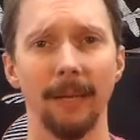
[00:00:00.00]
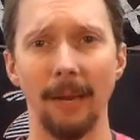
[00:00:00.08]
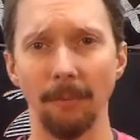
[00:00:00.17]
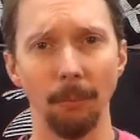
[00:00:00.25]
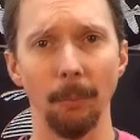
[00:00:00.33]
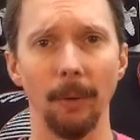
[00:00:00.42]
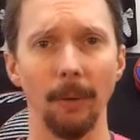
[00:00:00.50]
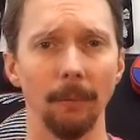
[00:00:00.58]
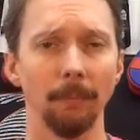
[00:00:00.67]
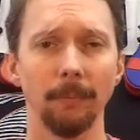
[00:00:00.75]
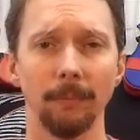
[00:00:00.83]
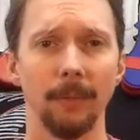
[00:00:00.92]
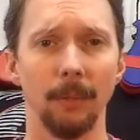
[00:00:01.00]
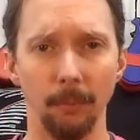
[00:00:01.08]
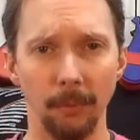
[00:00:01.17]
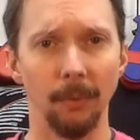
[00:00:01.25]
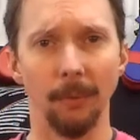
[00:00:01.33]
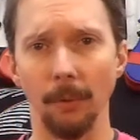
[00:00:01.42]
everywhere that you
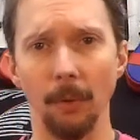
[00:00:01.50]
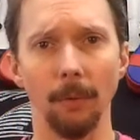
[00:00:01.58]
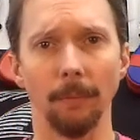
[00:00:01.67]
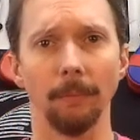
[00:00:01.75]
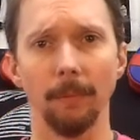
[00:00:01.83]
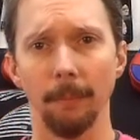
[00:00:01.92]
can click on.